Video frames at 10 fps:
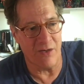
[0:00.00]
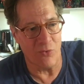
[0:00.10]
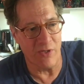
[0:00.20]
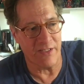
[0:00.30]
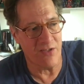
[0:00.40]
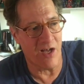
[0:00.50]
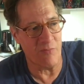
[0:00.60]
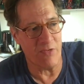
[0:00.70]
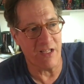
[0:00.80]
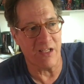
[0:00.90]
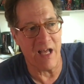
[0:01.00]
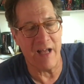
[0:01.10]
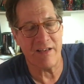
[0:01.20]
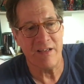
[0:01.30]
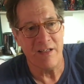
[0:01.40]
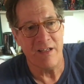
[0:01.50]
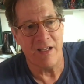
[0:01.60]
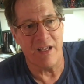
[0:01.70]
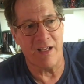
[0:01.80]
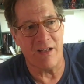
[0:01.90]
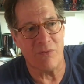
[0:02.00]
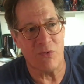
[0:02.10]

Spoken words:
really taught me a lot and